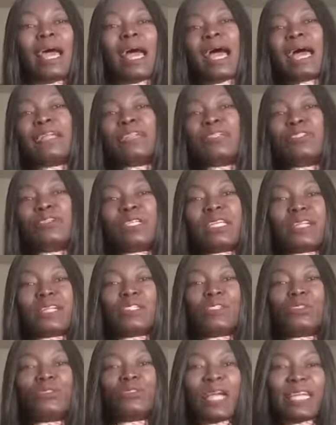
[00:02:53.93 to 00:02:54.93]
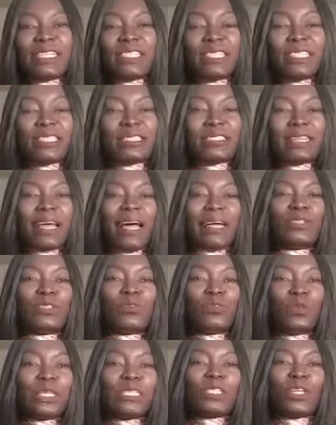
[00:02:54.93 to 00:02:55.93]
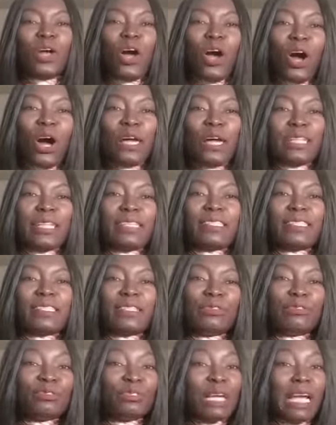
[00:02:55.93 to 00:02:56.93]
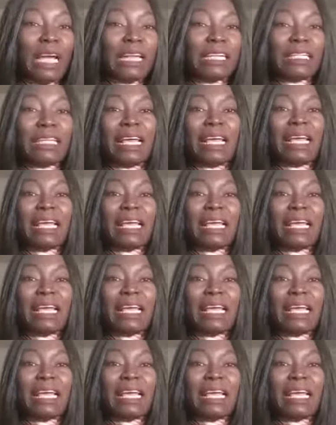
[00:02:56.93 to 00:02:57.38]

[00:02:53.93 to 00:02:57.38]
and you get registered with all these different